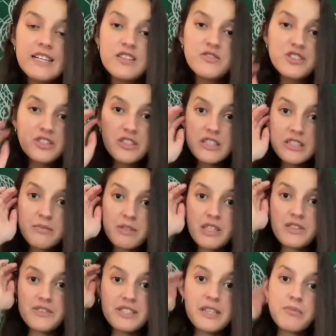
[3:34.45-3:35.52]
It was in the
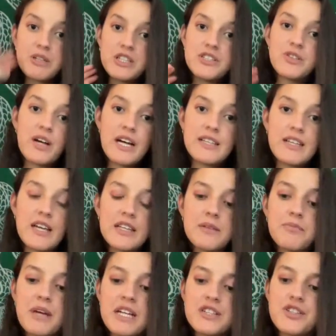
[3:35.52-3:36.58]
middle of summer, so I had
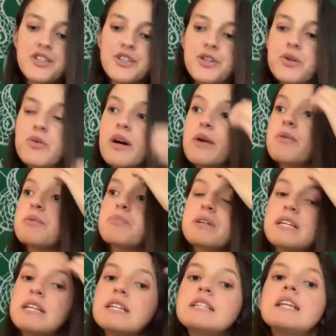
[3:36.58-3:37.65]
nothing better to do. And we
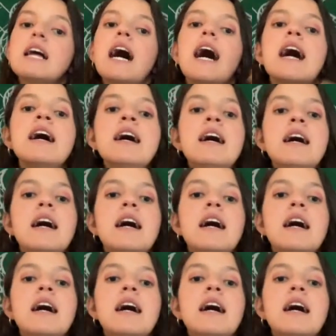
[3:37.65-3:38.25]
played it a lot.